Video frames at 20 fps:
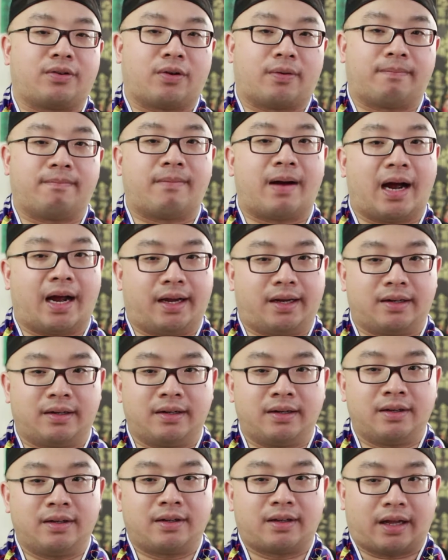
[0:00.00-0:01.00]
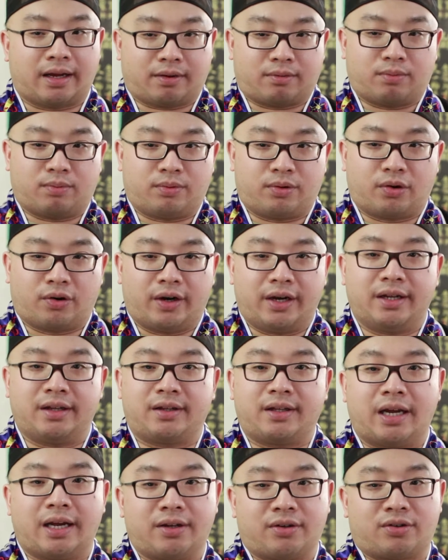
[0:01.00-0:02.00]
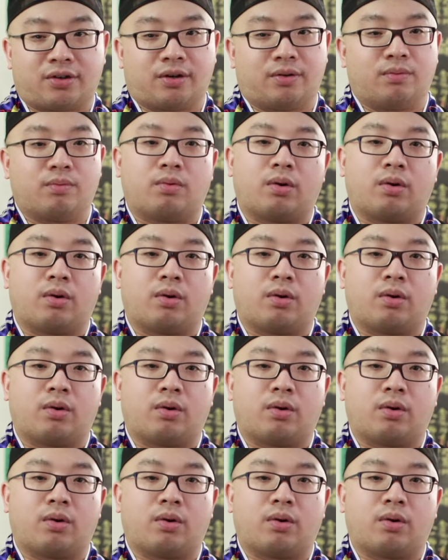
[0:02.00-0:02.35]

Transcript: your mind, like your intention,